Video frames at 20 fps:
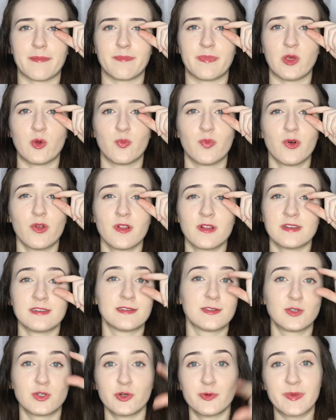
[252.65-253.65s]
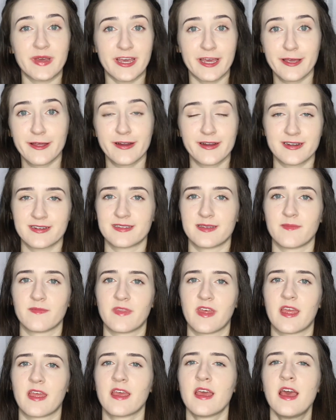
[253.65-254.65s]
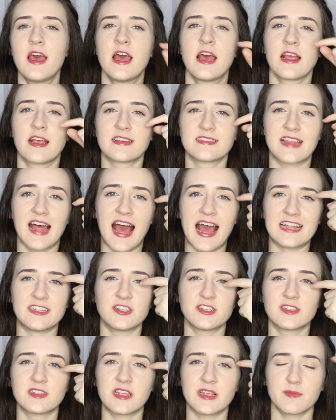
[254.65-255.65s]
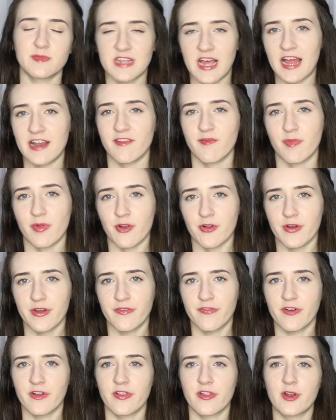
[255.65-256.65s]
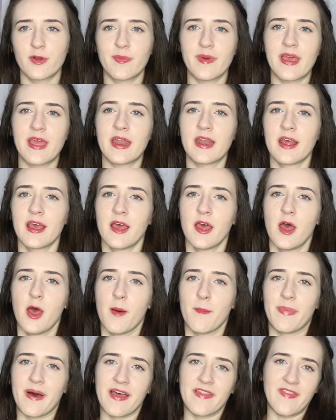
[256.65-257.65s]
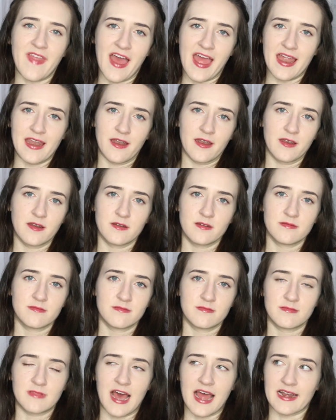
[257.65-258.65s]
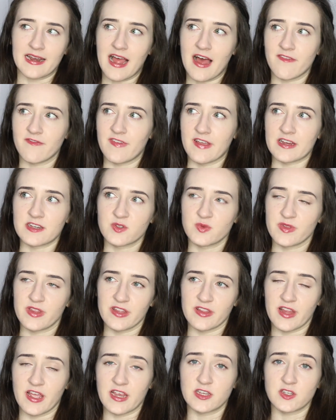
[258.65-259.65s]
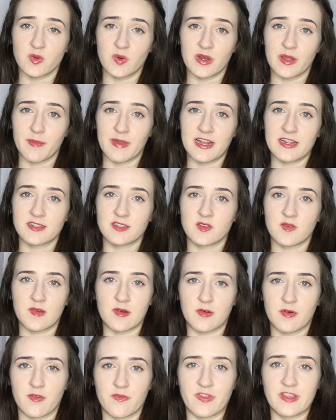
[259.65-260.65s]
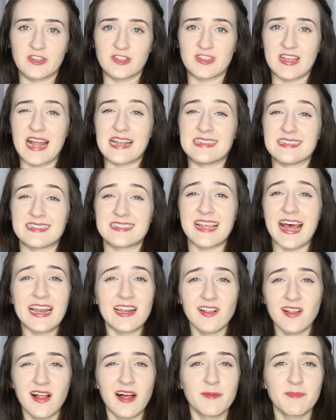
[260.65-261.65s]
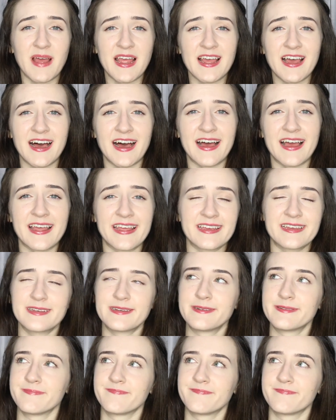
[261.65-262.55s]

pupil is too big or something, because the edges seemed kind of blurry for a little bit, but then that got fixed within like 20 minutes. So I don't know if they just had to settle on my eye.